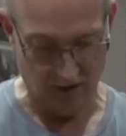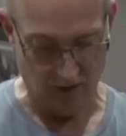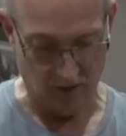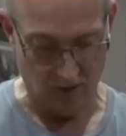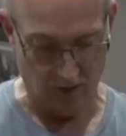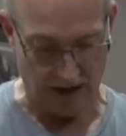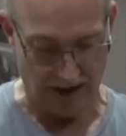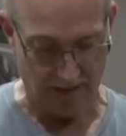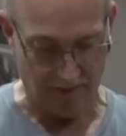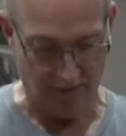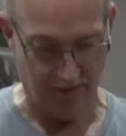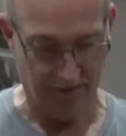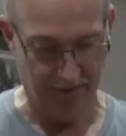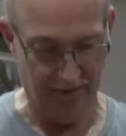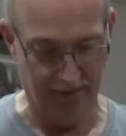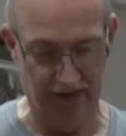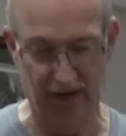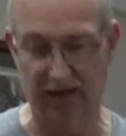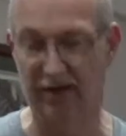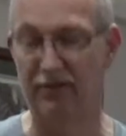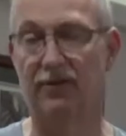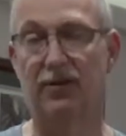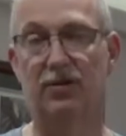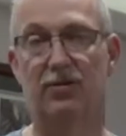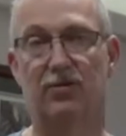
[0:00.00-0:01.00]
wrap them
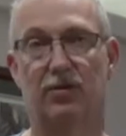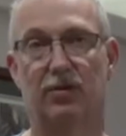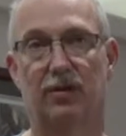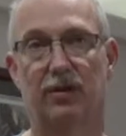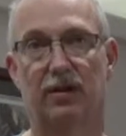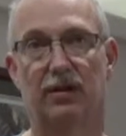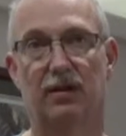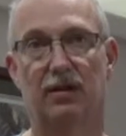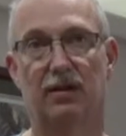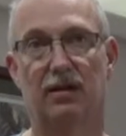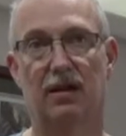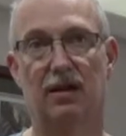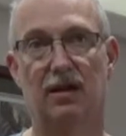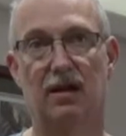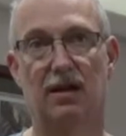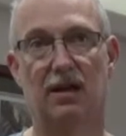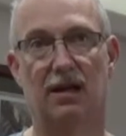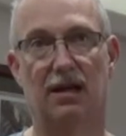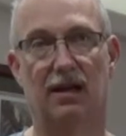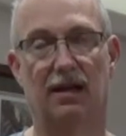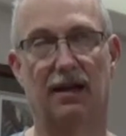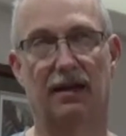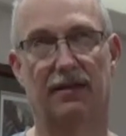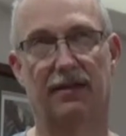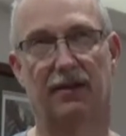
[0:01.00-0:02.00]
individually,
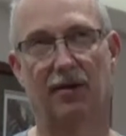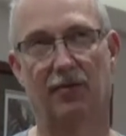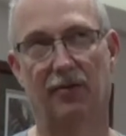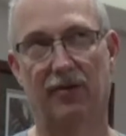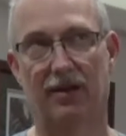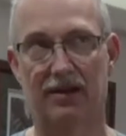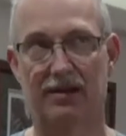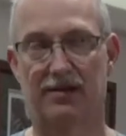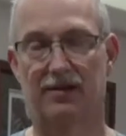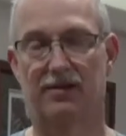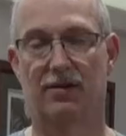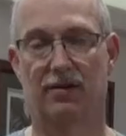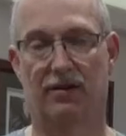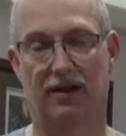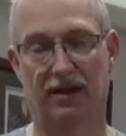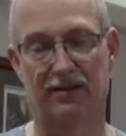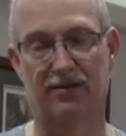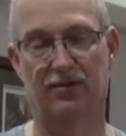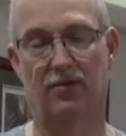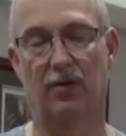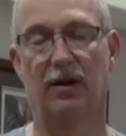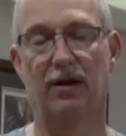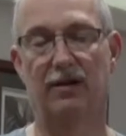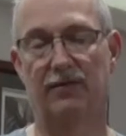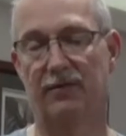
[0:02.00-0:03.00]
and I thought, well, that's
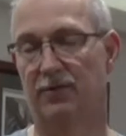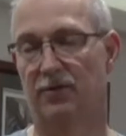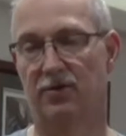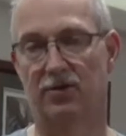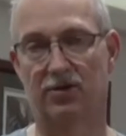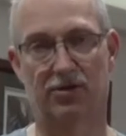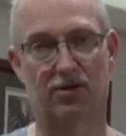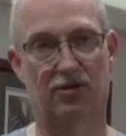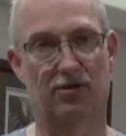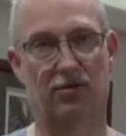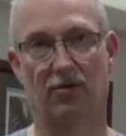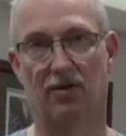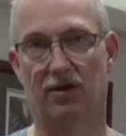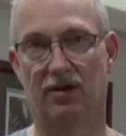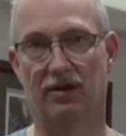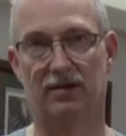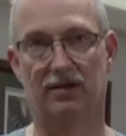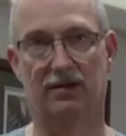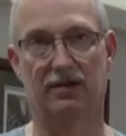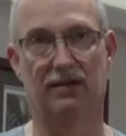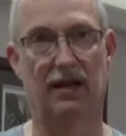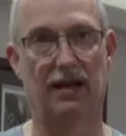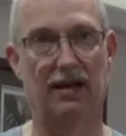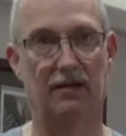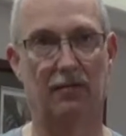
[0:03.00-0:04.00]
great if you're just going
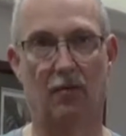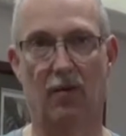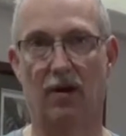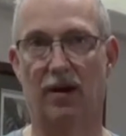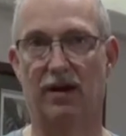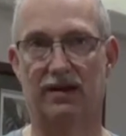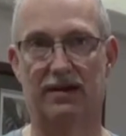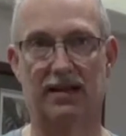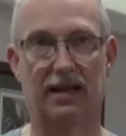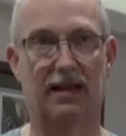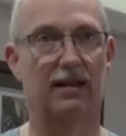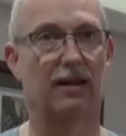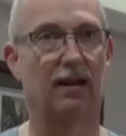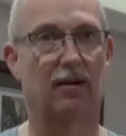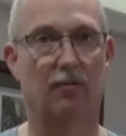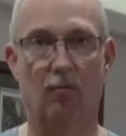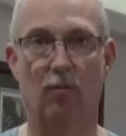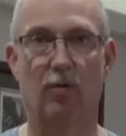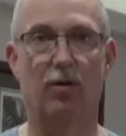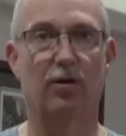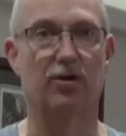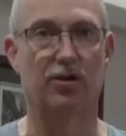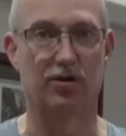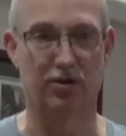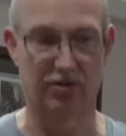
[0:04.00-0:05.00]
to want to take like
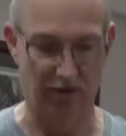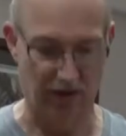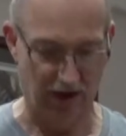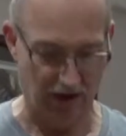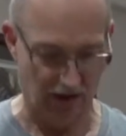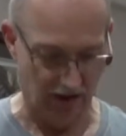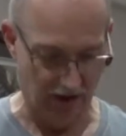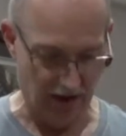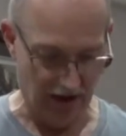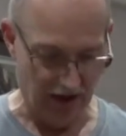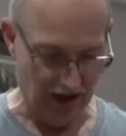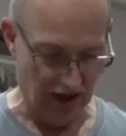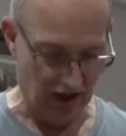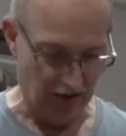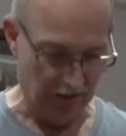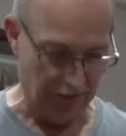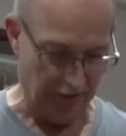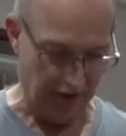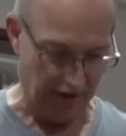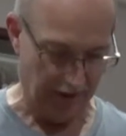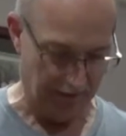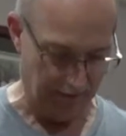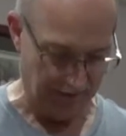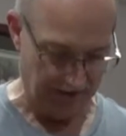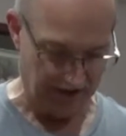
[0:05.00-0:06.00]
one or two out.
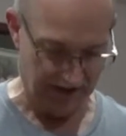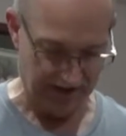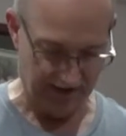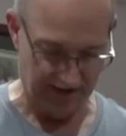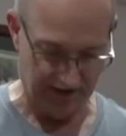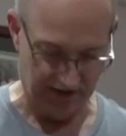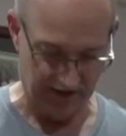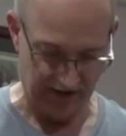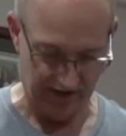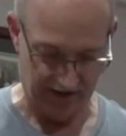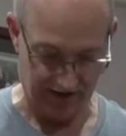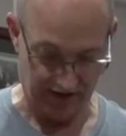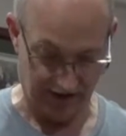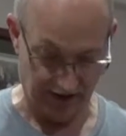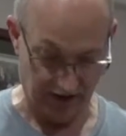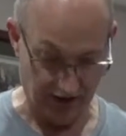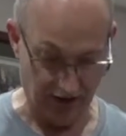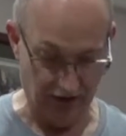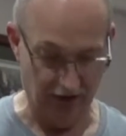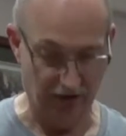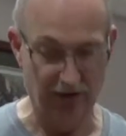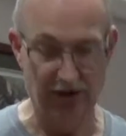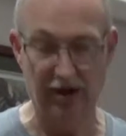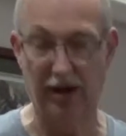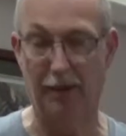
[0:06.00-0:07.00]
But because there's
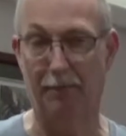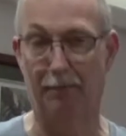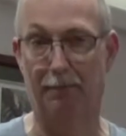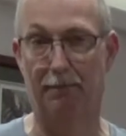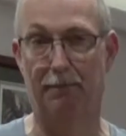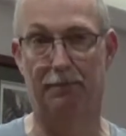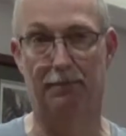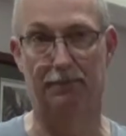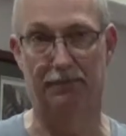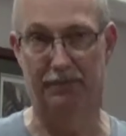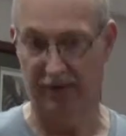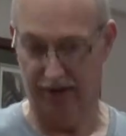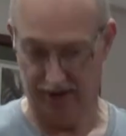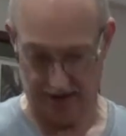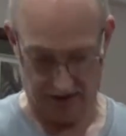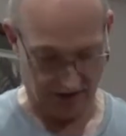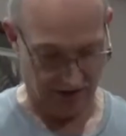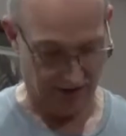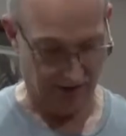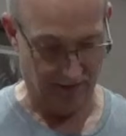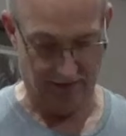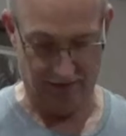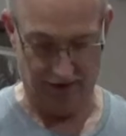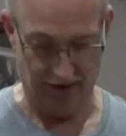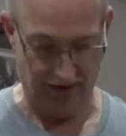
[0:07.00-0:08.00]
literally
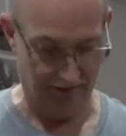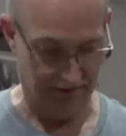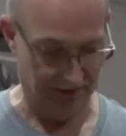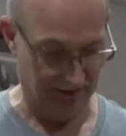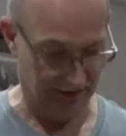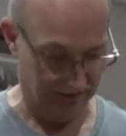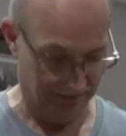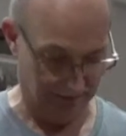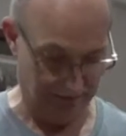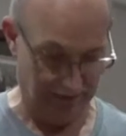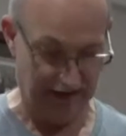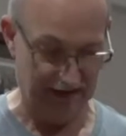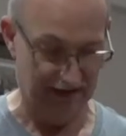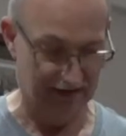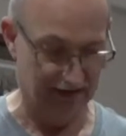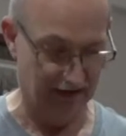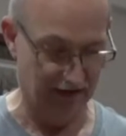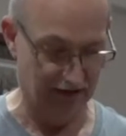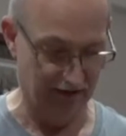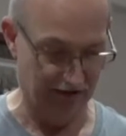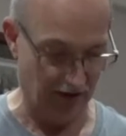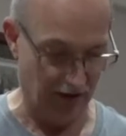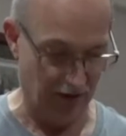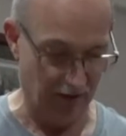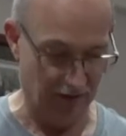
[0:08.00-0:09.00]
basically
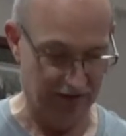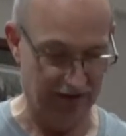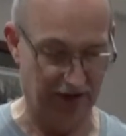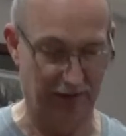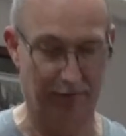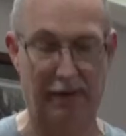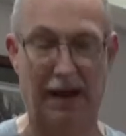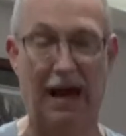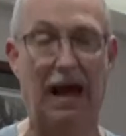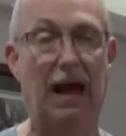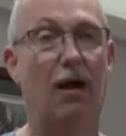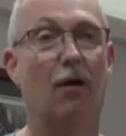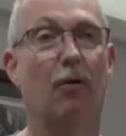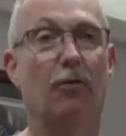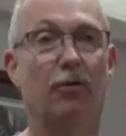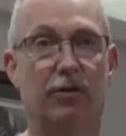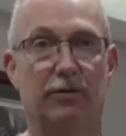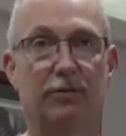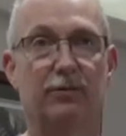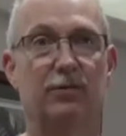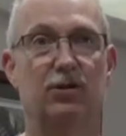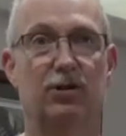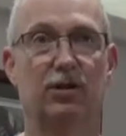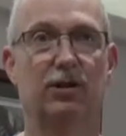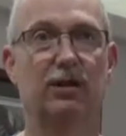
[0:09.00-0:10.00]
there's almost a pound
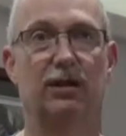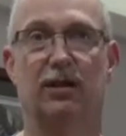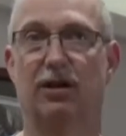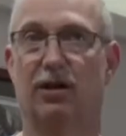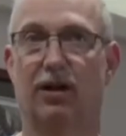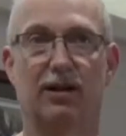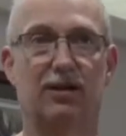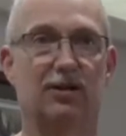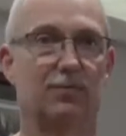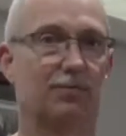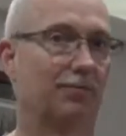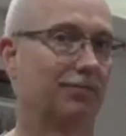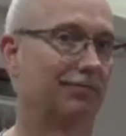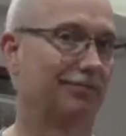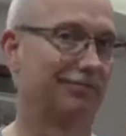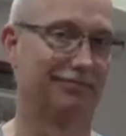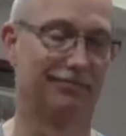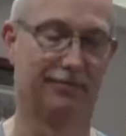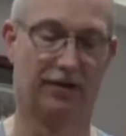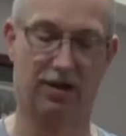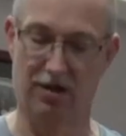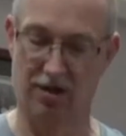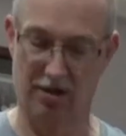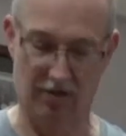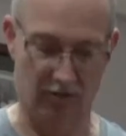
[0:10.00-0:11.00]
of chili here, I just
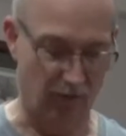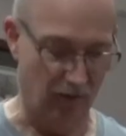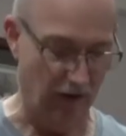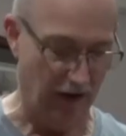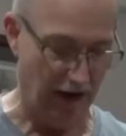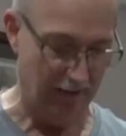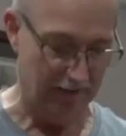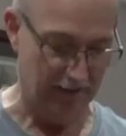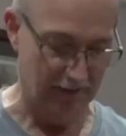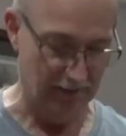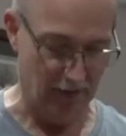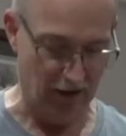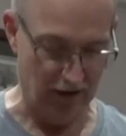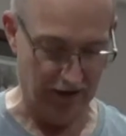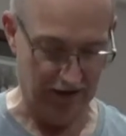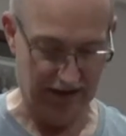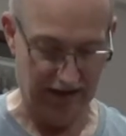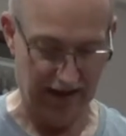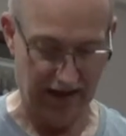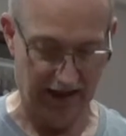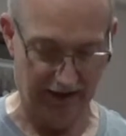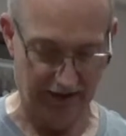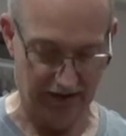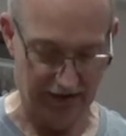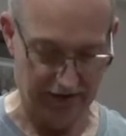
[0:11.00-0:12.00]
wrapped them all
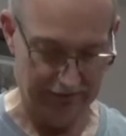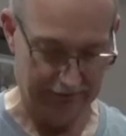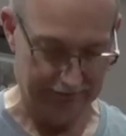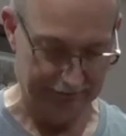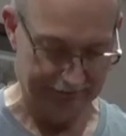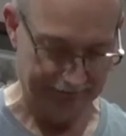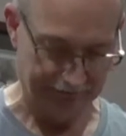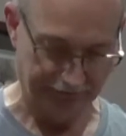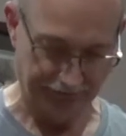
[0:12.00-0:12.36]
together.